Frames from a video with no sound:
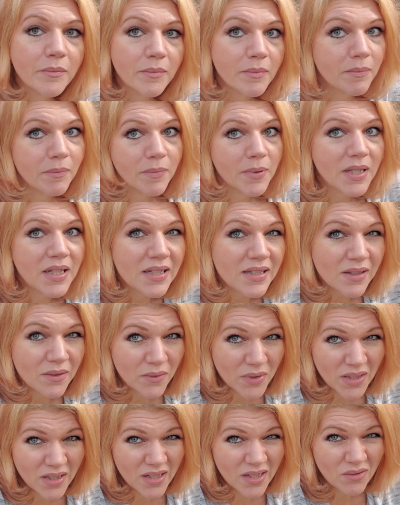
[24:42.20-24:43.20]
because I
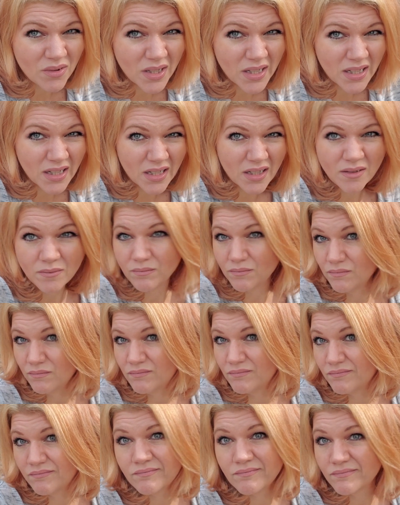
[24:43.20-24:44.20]
really don't like it.
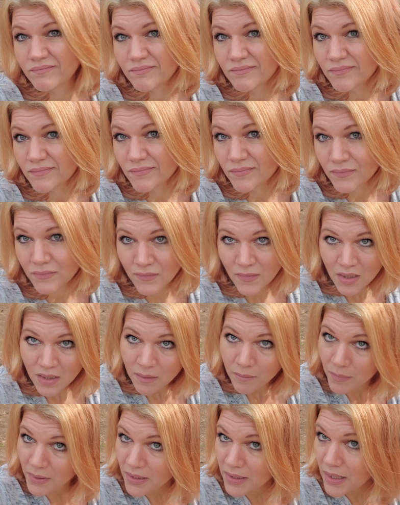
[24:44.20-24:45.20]

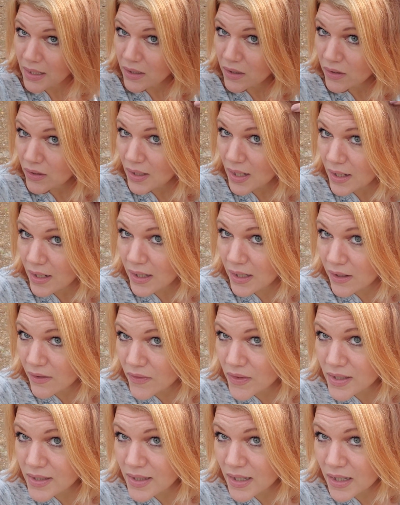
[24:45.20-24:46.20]
But now you out here in
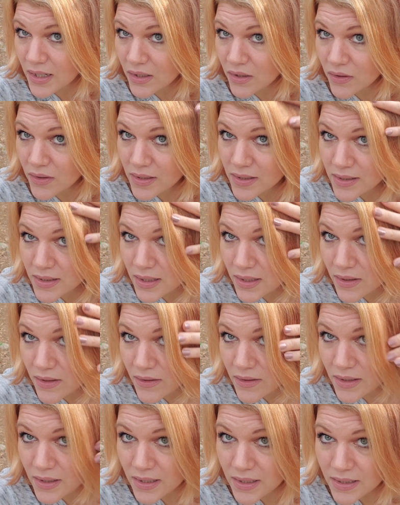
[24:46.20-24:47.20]
the sun, you can see
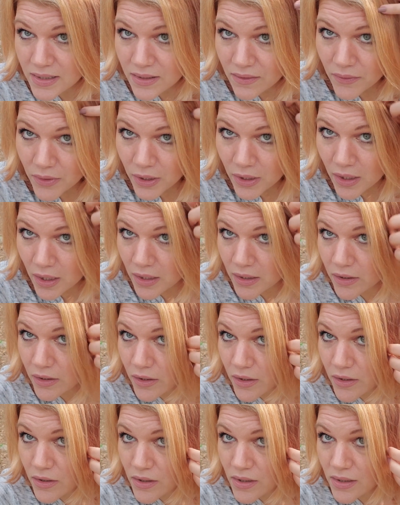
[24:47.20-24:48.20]
there's like different
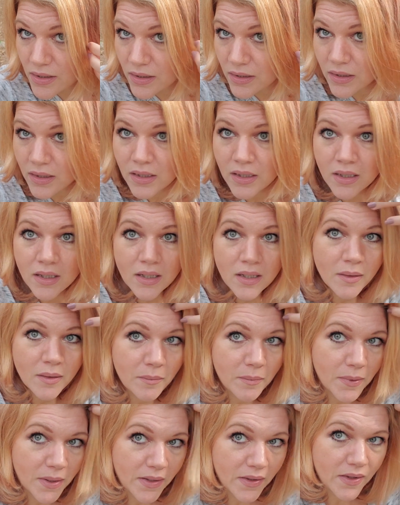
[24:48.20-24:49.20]
colors,
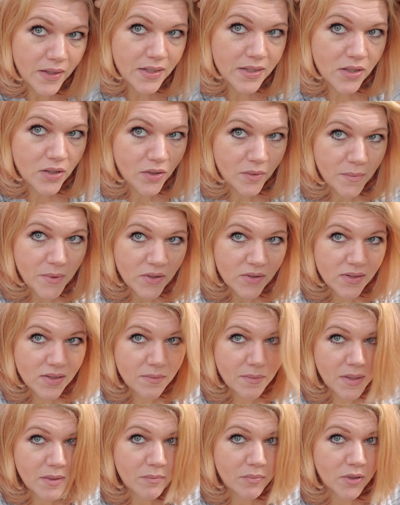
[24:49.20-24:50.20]
but they took most of
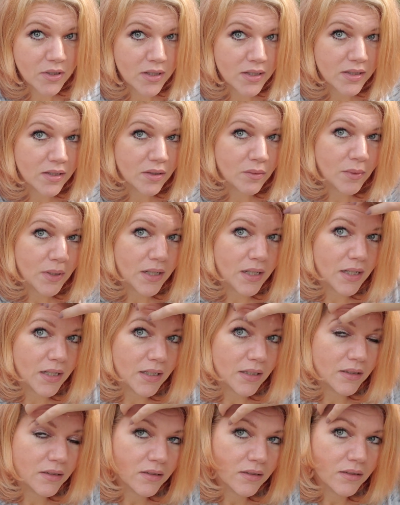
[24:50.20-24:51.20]
my blonde
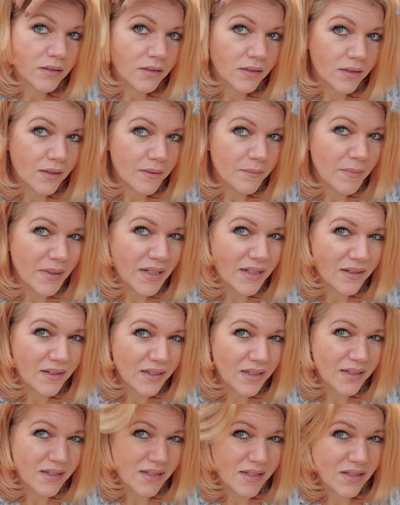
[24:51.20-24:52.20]
away and made it
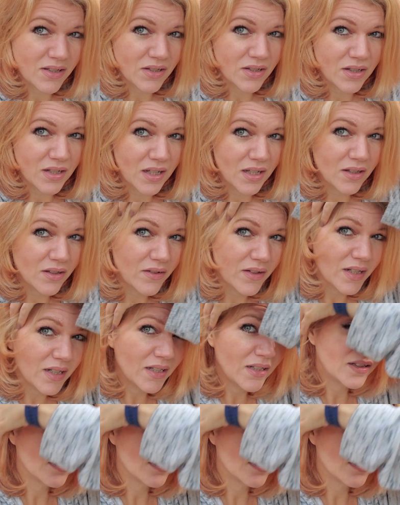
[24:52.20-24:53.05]
like this yellowy